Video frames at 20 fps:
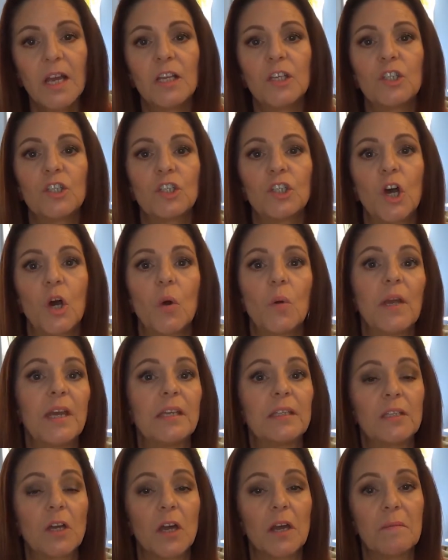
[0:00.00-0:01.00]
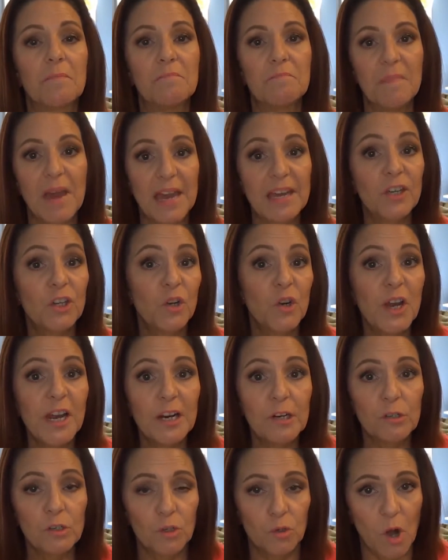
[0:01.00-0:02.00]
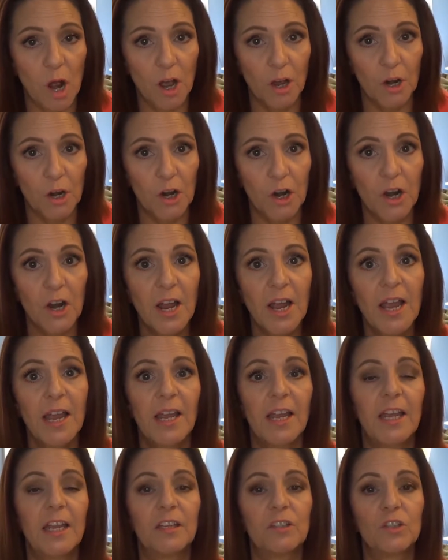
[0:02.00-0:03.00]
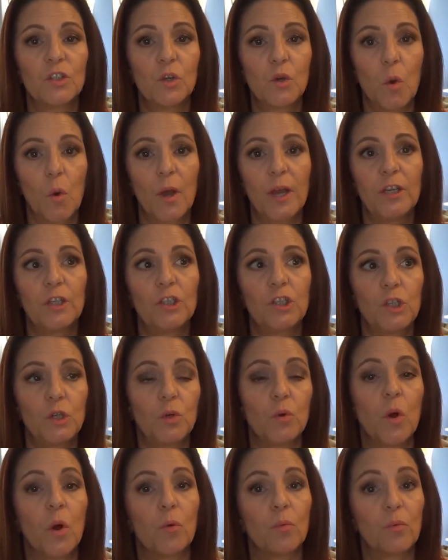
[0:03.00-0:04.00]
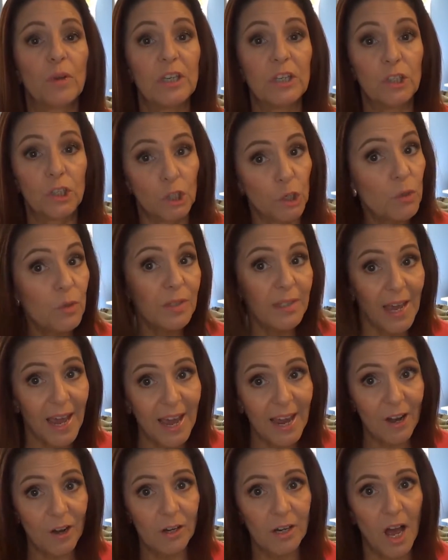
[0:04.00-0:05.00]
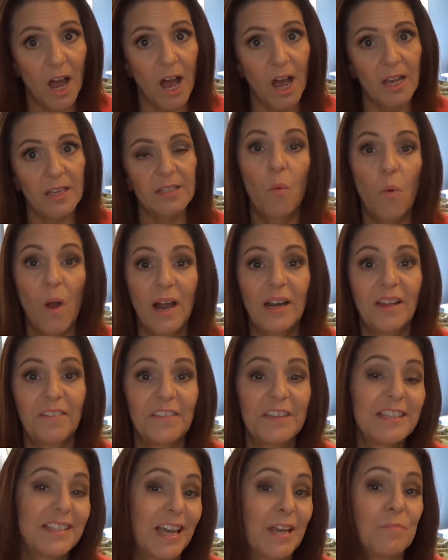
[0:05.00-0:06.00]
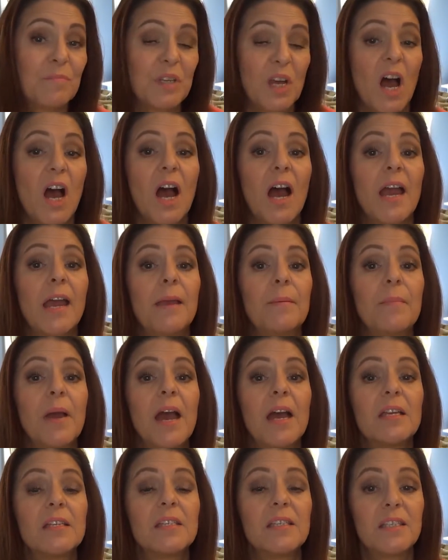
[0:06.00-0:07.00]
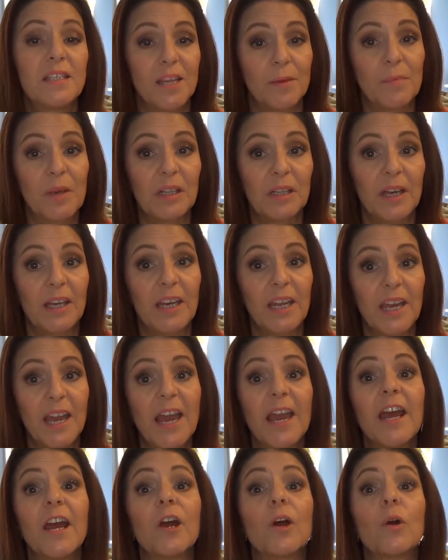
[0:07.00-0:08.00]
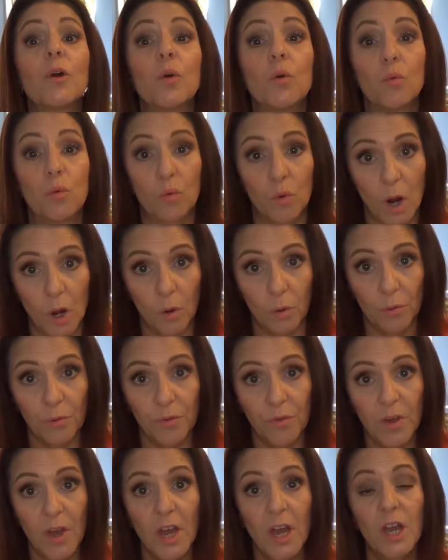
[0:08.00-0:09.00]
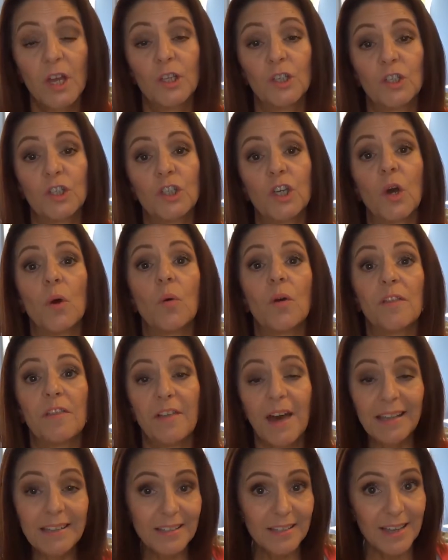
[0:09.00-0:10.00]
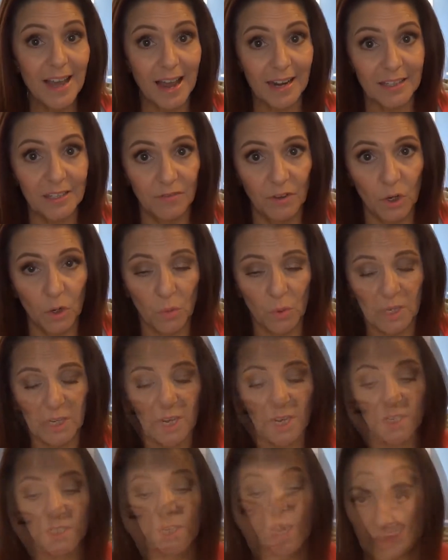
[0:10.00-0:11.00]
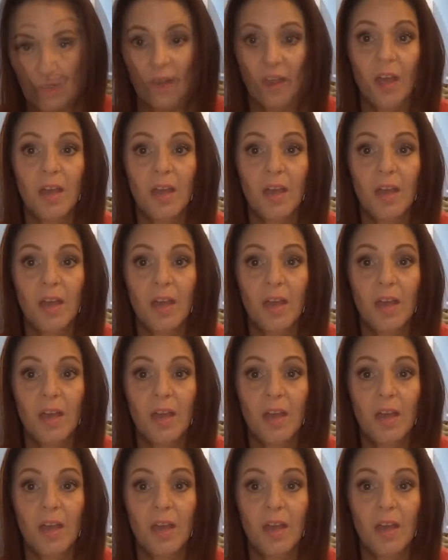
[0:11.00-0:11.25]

So it's going to make your hair stronger. It's going to reduce hair loss while at the same time stimulating hair growth. So that's the active ingredient.